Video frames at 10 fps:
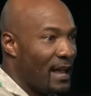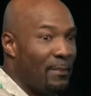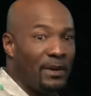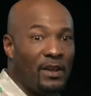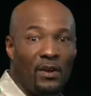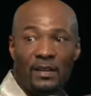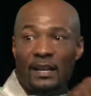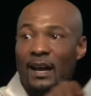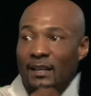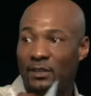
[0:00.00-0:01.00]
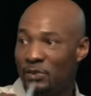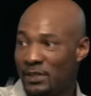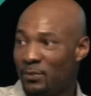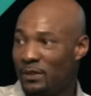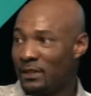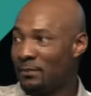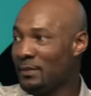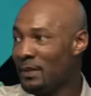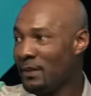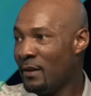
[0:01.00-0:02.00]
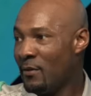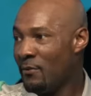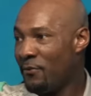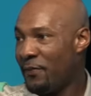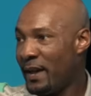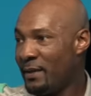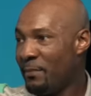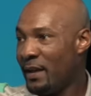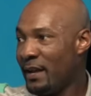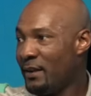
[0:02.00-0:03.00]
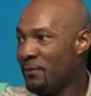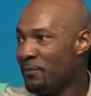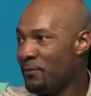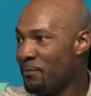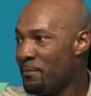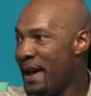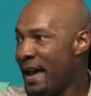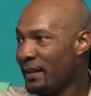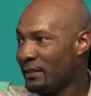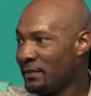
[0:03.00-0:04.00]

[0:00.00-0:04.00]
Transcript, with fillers: How many y'all need God to do something with them Fannie Mae, Mac,